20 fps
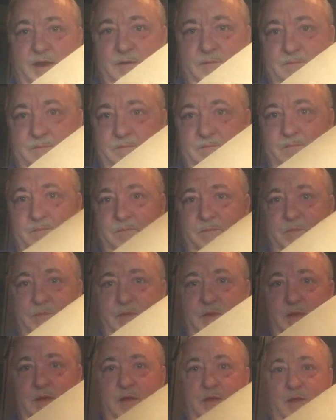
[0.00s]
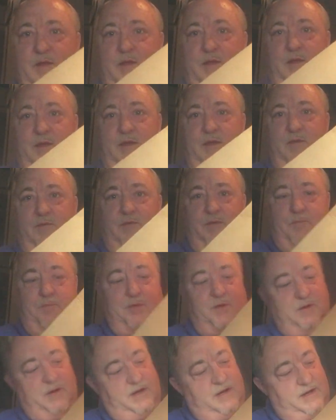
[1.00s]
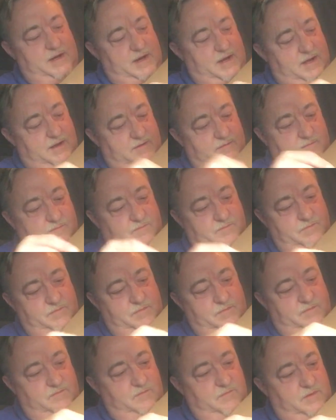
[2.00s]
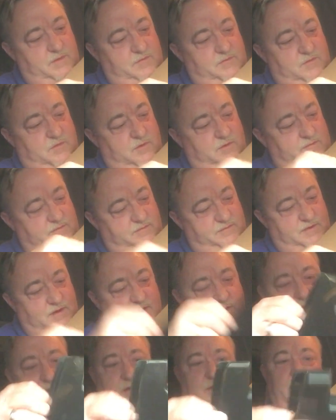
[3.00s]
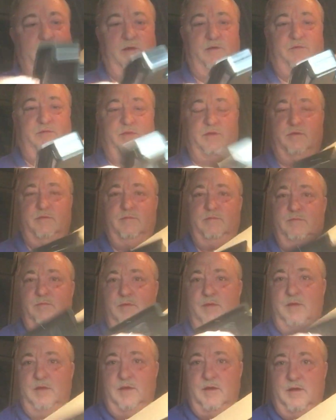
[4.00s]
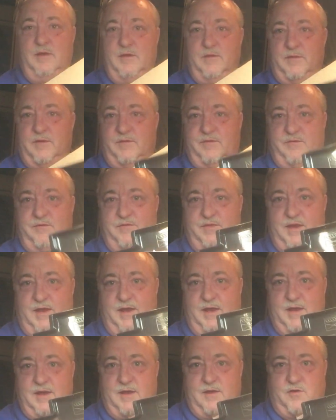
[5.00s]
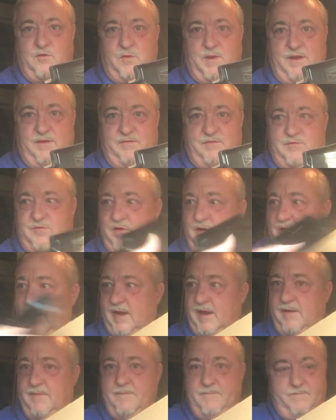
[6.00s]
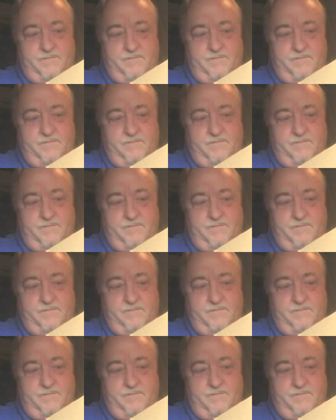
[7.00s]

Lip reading: it. We're pulling it out. Of course, it's all. Oh, this is the grease tray.